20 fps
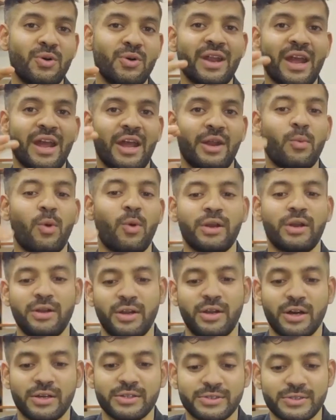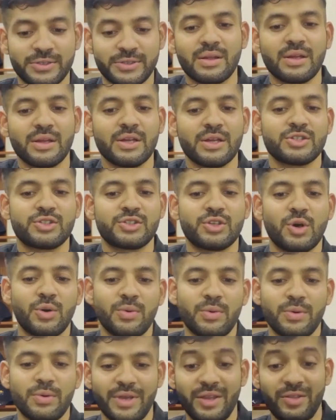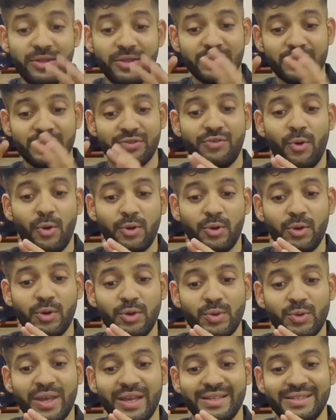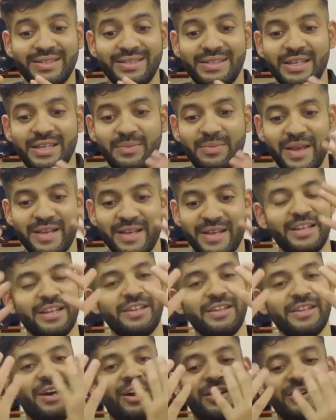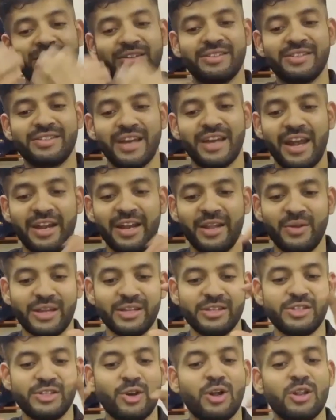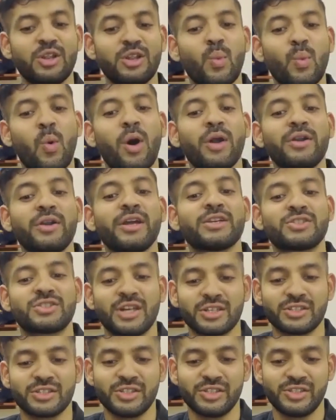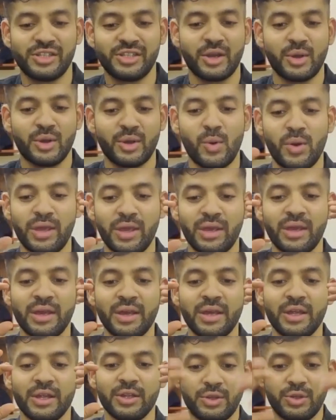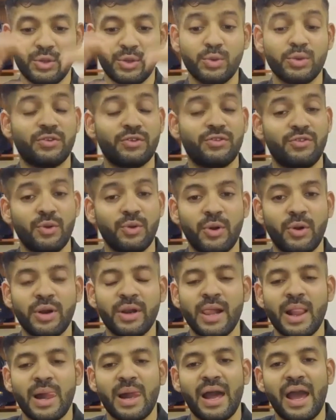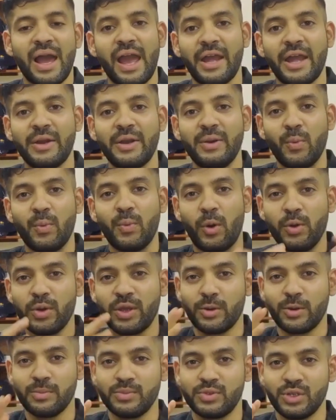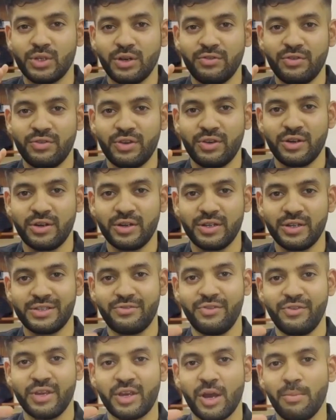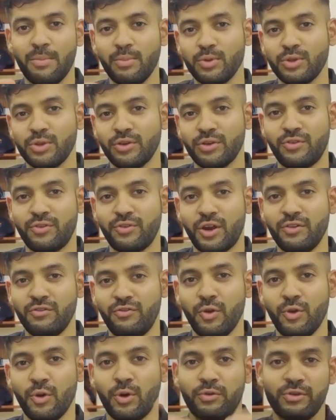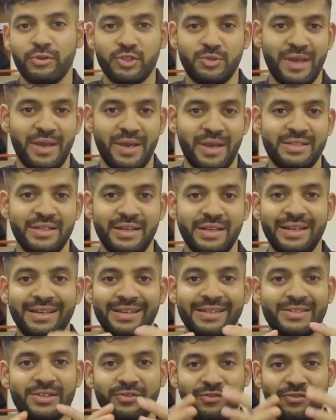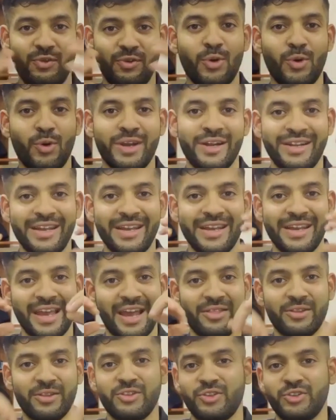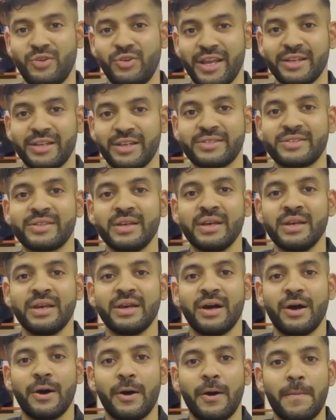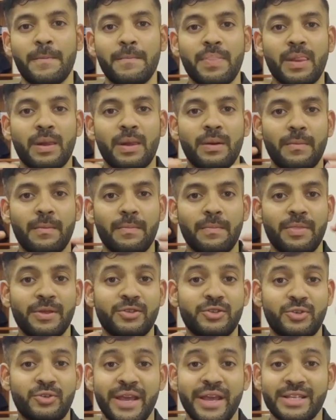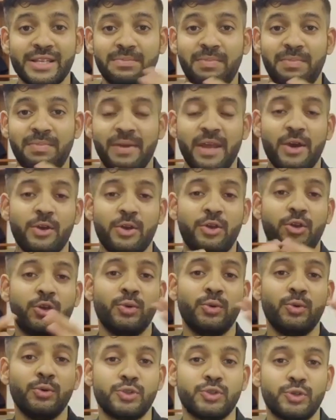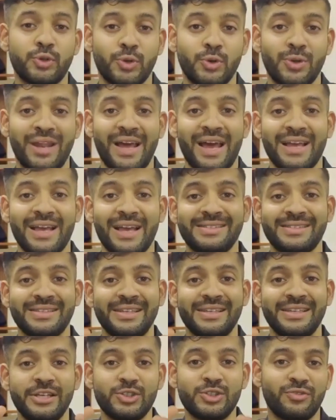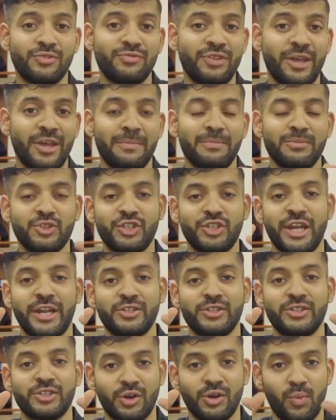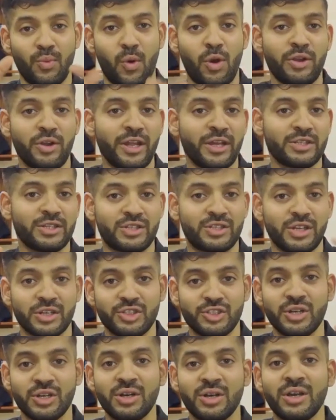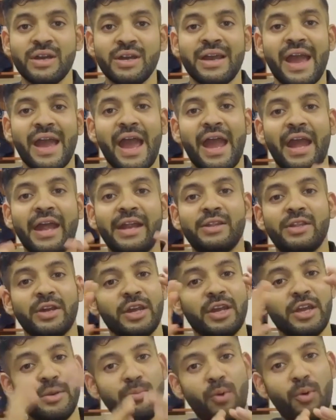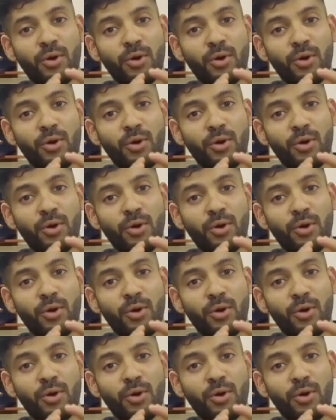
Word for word: and what it does. So in this photo, you can see basically the underside, and you can see all the vortex structures that are going through the floor. And what you can observe here is if you come to the front floor, which basically is the floor intake and the strakes, um, the strakes play a huge role as each of them sheds a vortex structure, and the inboard